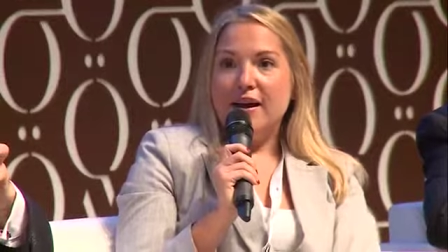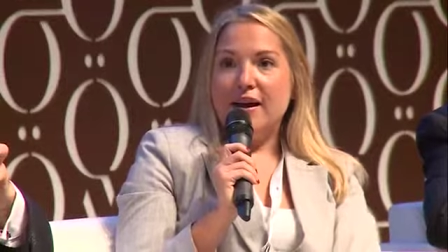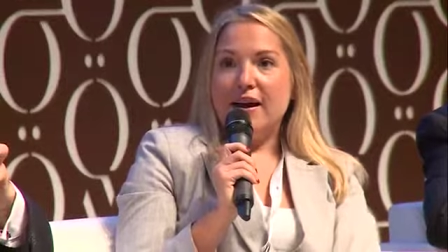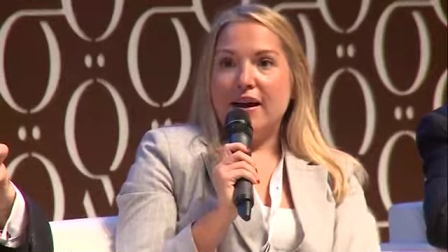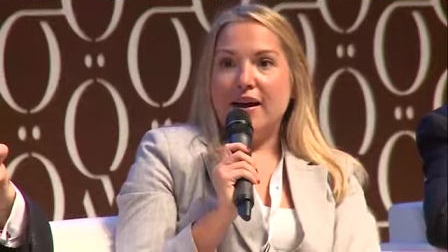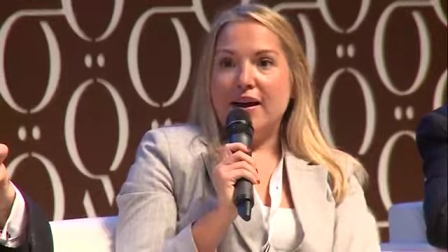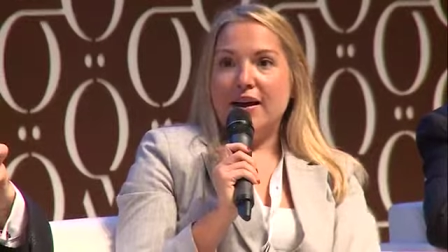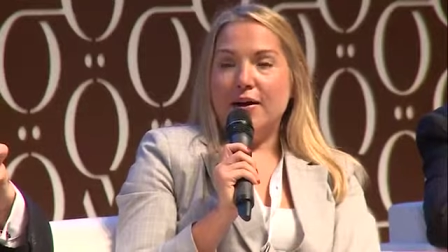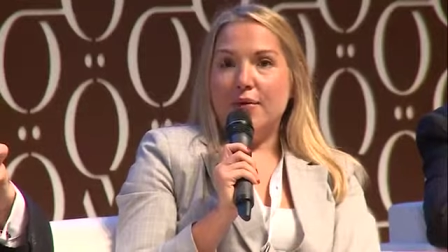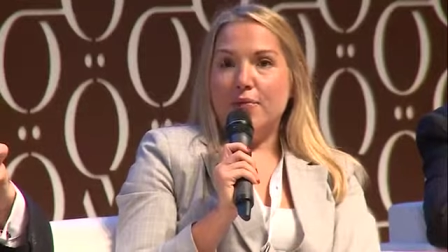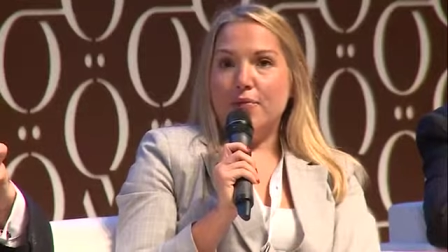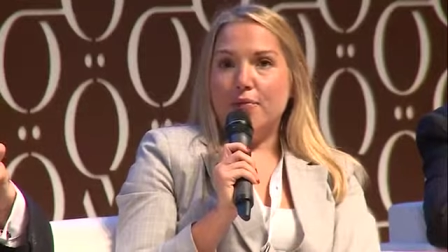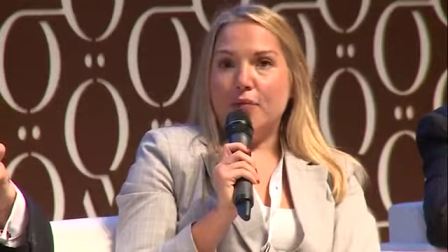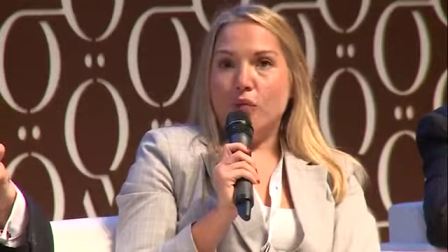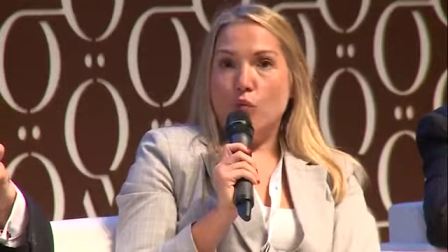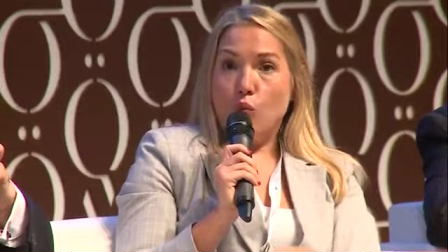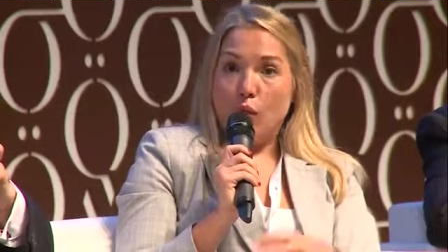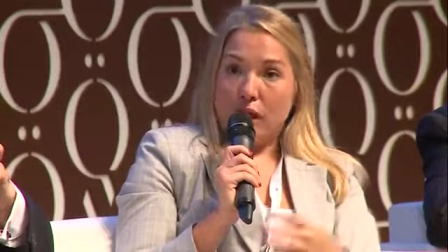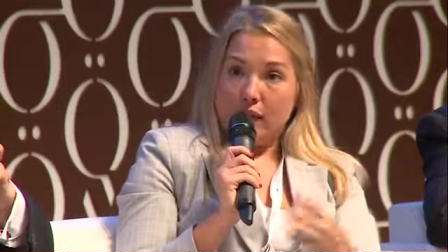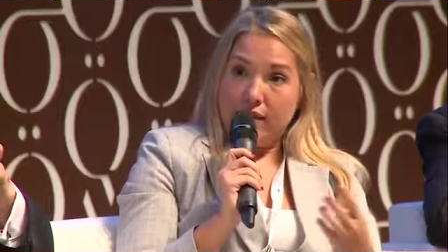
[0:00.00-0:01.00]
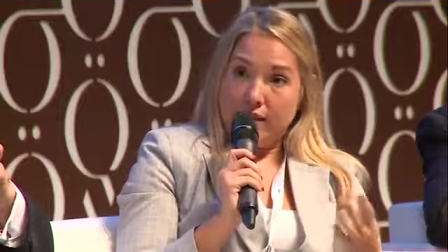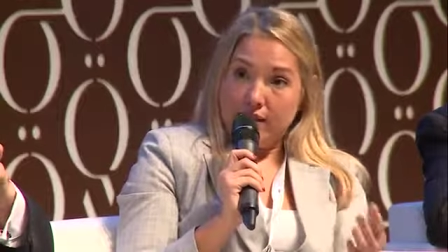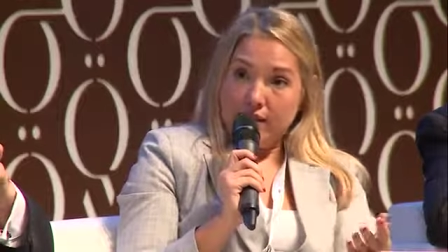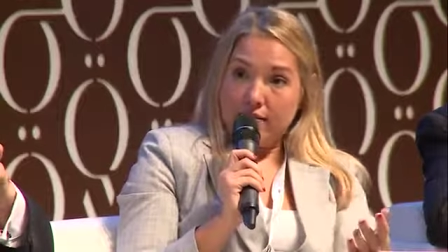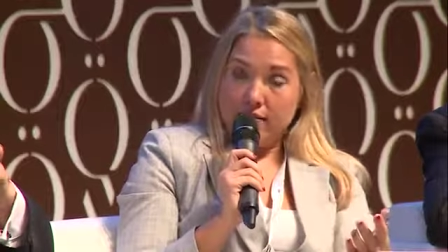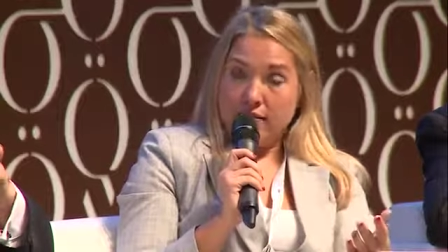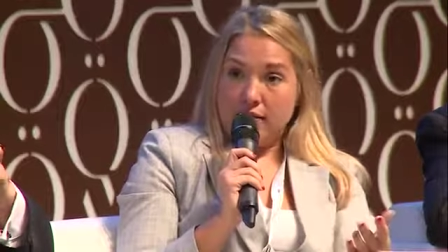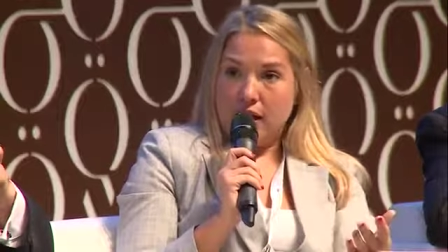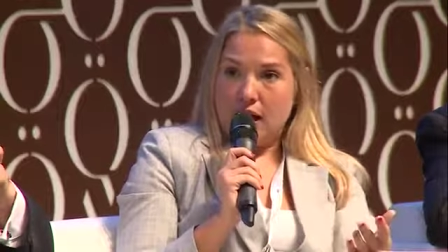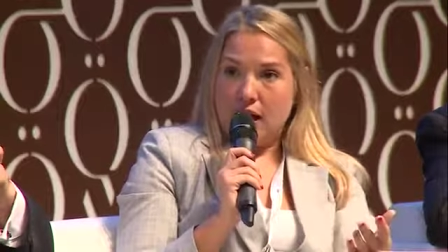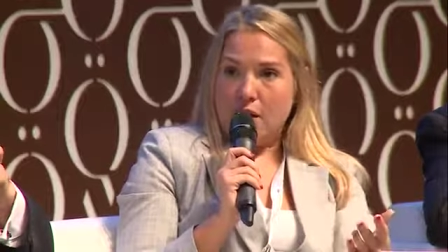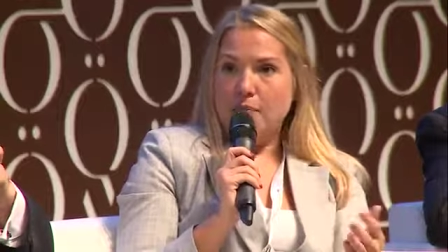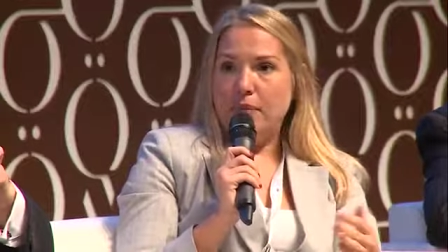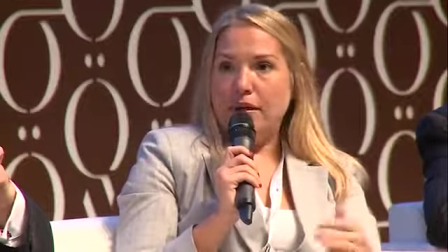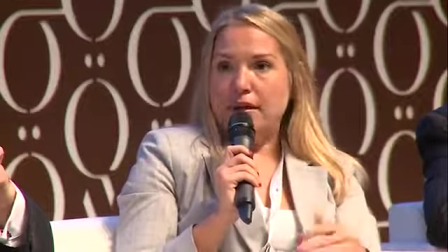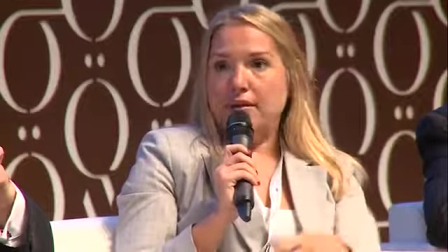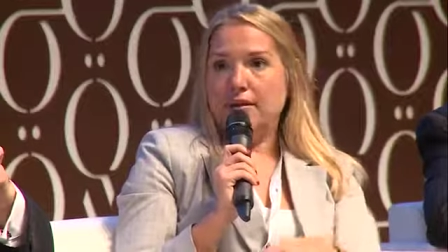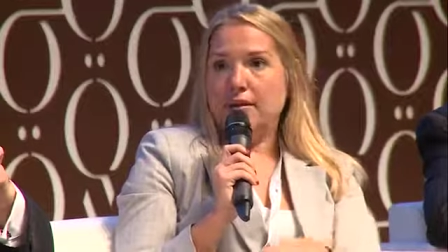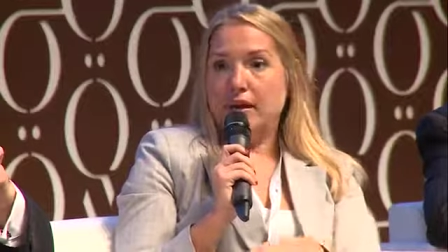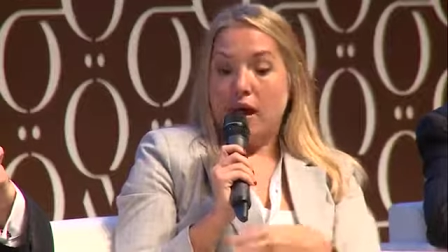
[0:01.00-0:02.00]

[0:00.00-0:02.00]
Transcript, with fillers: Um, when this happened,